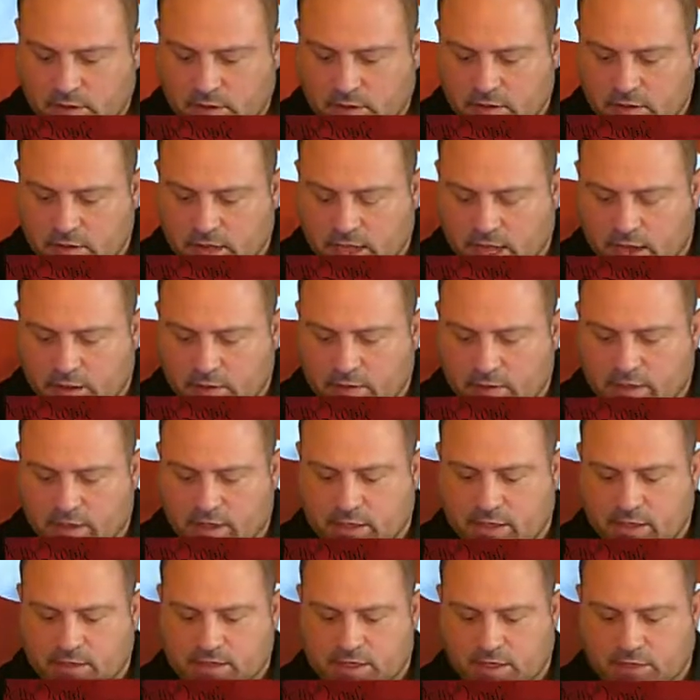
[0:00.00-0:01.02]
yeah,
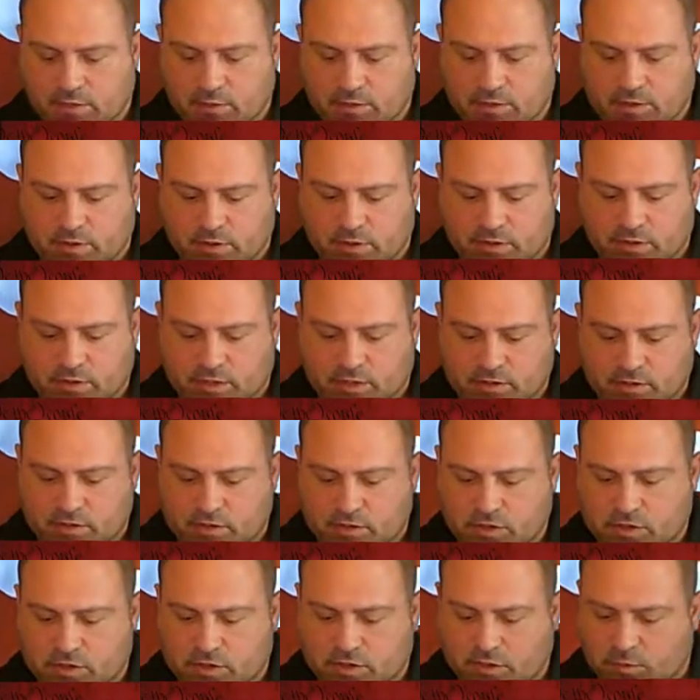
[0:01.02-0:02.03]
like I said, reading the
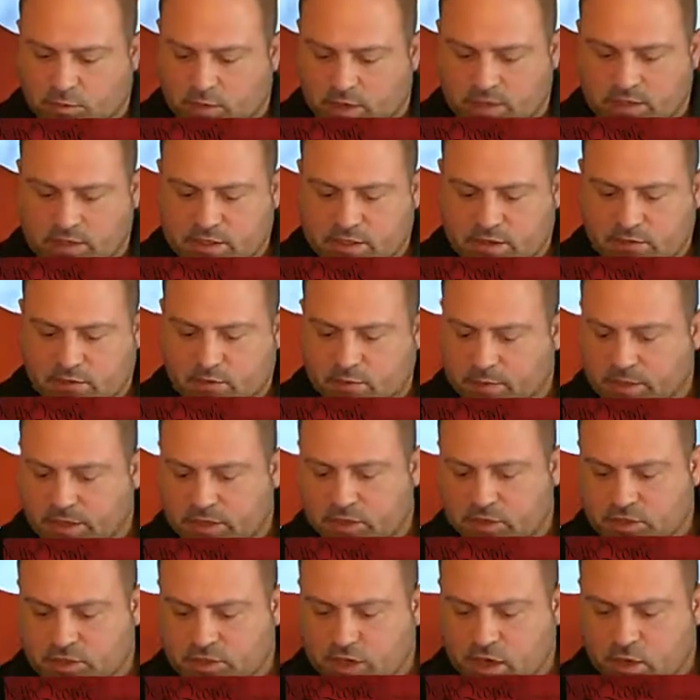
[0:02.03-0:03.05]
Constitution once never
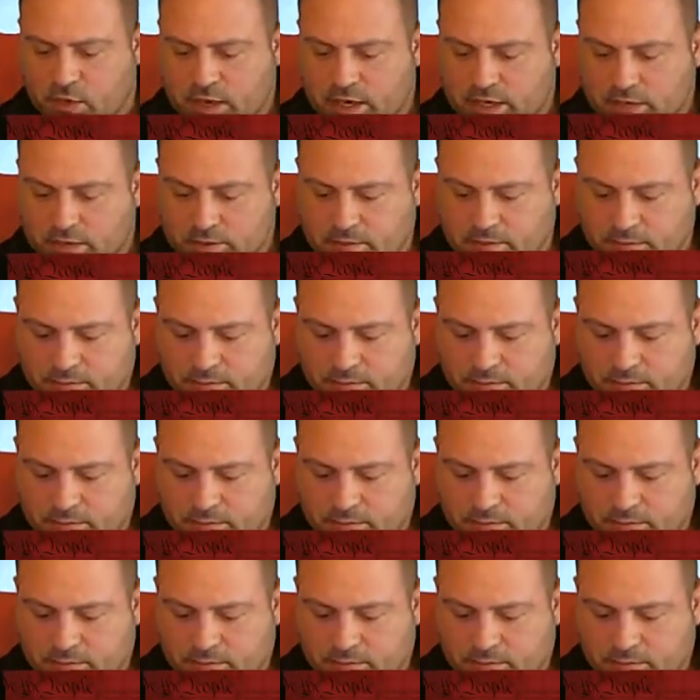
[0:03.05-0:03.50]
means you know it.